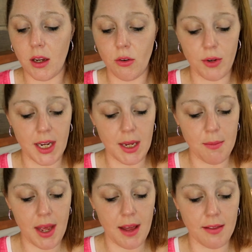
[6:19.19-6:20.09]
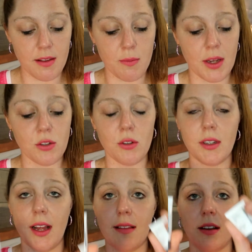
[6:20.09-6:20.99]
Cream and the Special
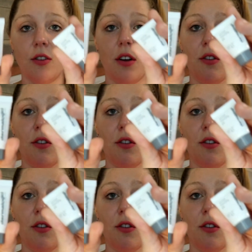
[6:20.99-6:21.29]
Cleansing Gel.